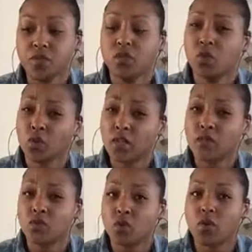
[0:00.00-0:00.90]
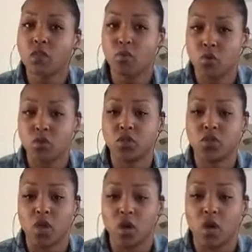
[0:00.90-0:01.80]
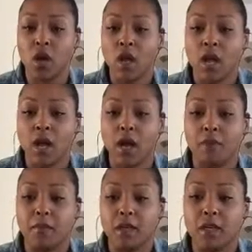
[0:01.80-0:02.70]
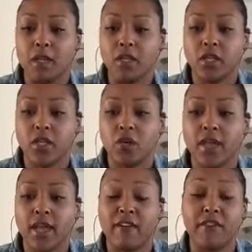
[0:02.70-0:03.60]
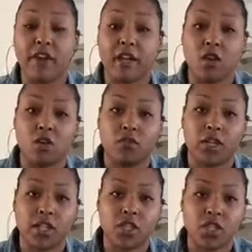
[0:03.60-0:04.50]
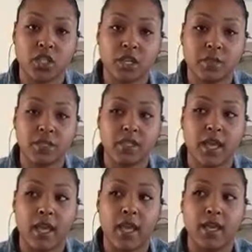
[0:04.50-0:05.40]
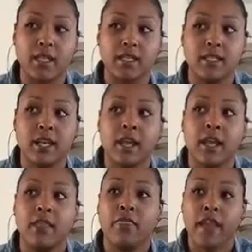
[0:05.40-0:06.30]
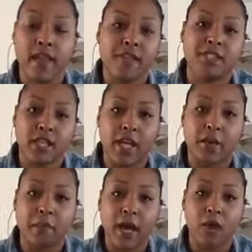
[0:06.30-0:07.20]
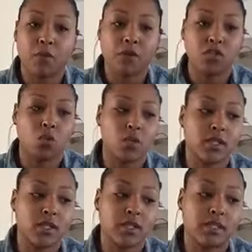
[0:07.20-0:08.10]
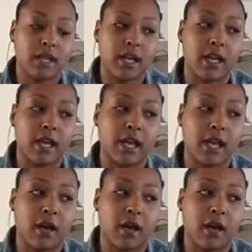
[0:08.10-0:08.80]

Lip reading: Taurus more so. They have very long relationships and they have staying power. Taurus is a sign that